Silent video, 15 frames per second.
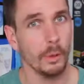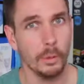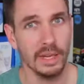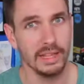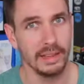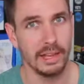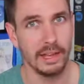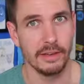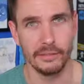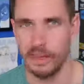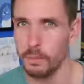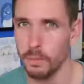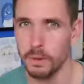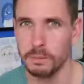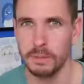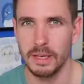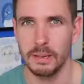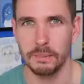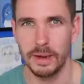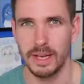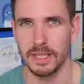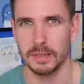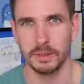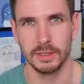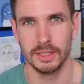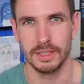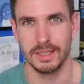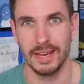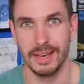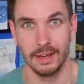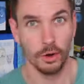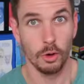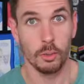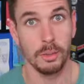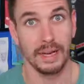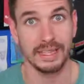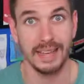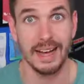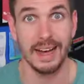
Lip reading: Where we live, it wouldn't be impossible to say, oh my